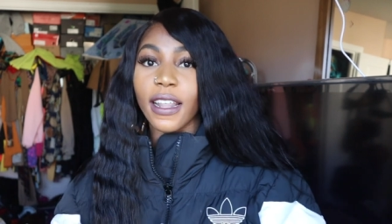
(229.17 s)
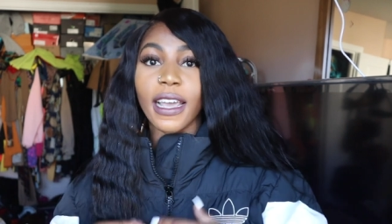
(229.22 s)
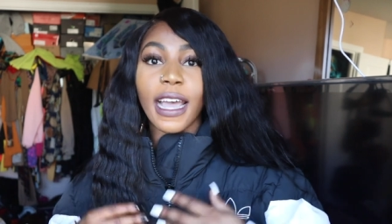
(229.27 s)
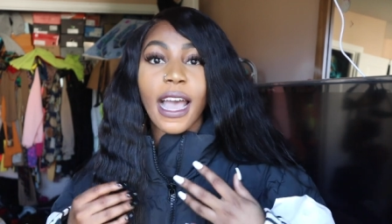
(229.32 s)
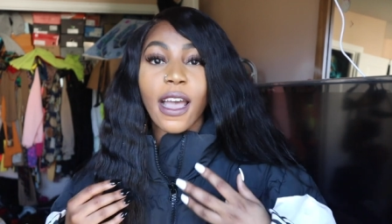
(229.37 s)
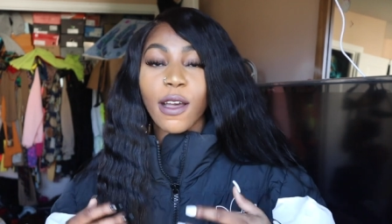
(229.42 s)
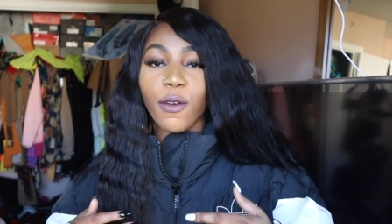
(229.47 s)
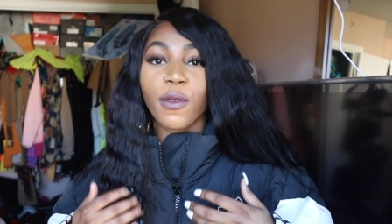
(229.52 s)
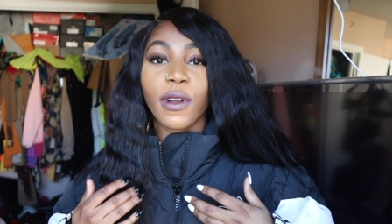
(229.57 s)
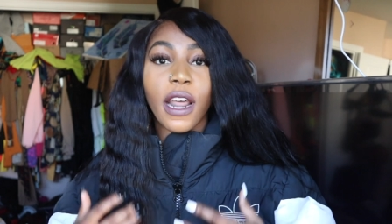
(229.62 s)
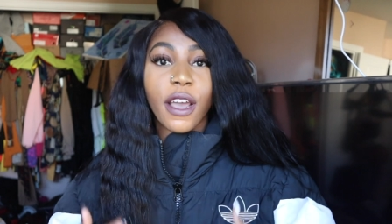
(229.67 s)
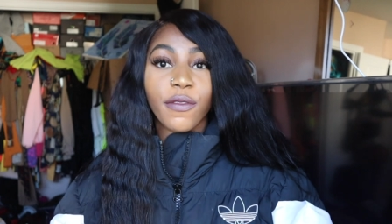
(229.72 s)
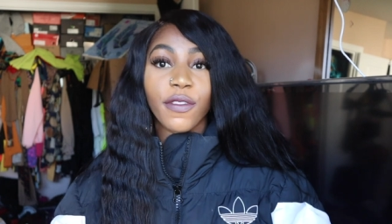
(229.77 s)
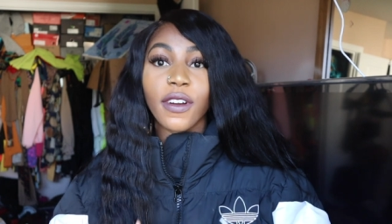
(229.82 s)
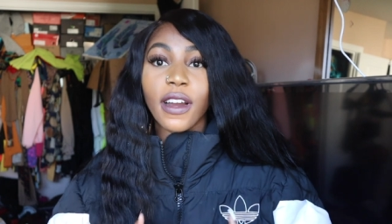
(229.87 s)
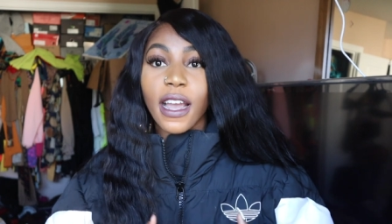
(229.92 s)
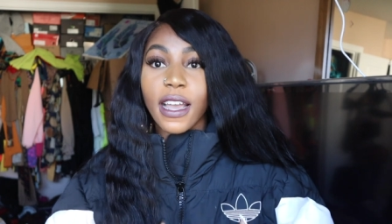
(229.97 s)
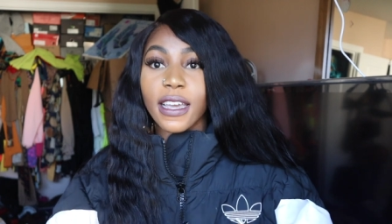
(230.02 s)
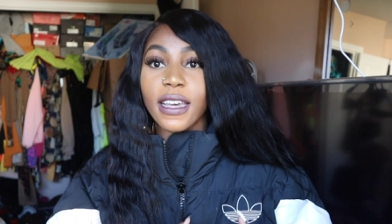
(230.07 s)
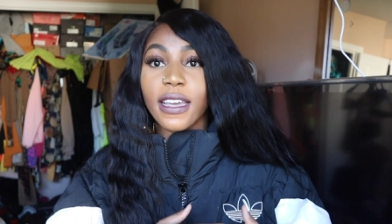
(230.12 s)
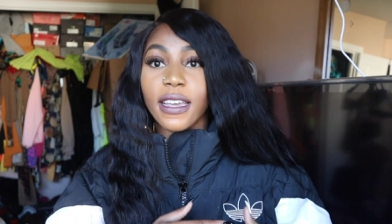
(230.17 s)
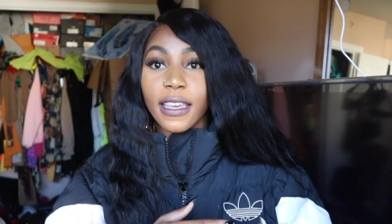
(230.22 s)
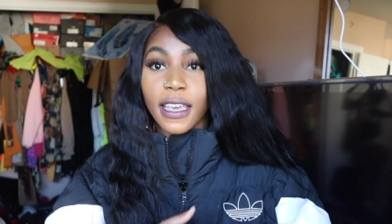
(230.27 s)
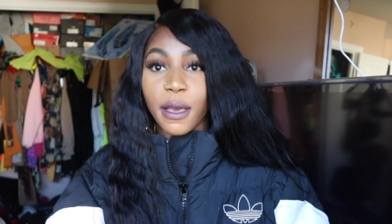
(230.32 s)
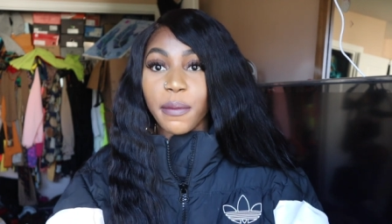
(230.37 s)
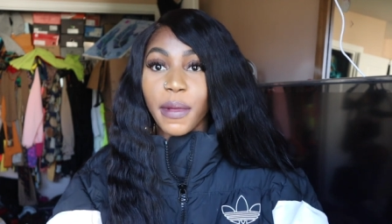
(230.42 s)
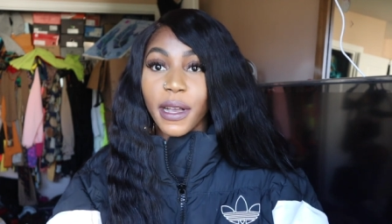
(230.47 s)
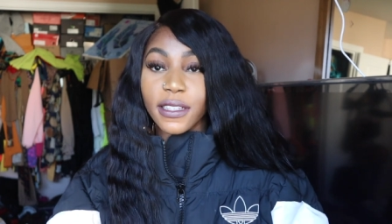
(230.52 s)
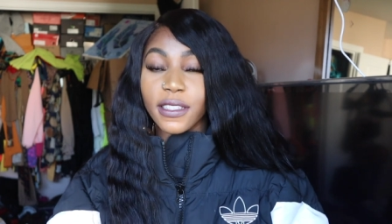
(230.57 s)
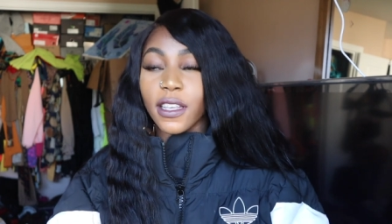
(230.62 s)
Like, whatever I could
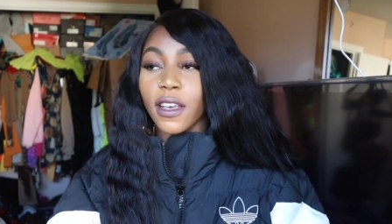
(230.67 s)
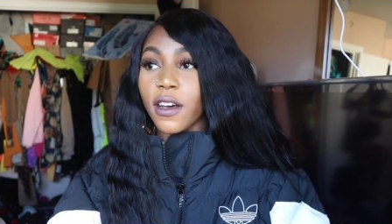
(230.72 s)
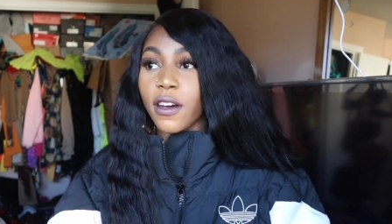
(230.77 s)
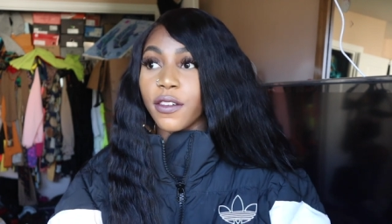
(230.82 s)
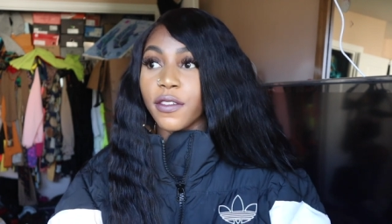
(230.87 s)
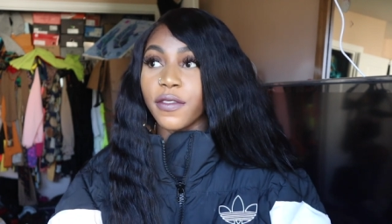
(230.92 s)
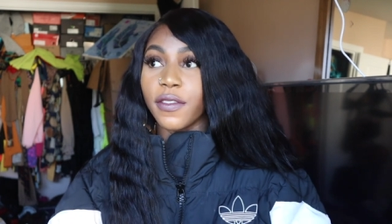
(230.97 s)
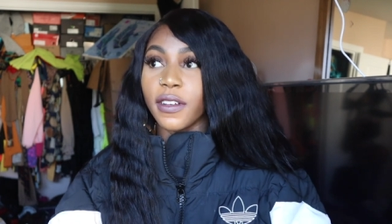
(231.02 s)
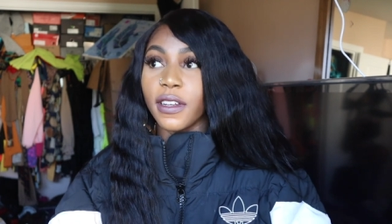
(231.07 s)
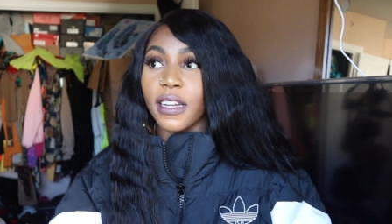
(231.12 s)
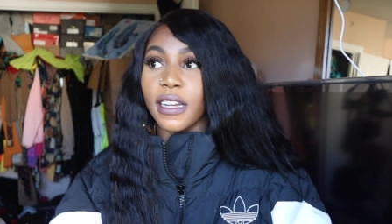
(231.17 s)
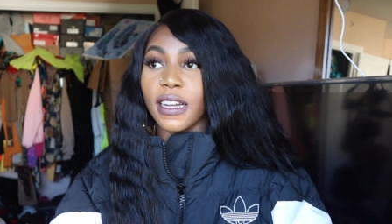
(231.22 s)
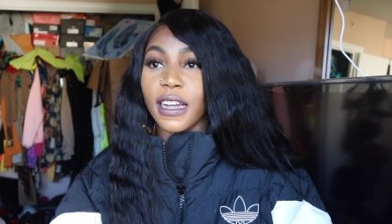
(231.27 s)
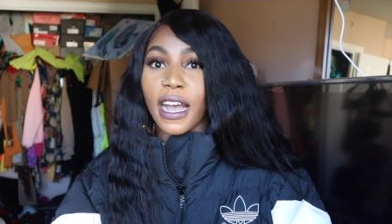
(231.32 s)
get myself,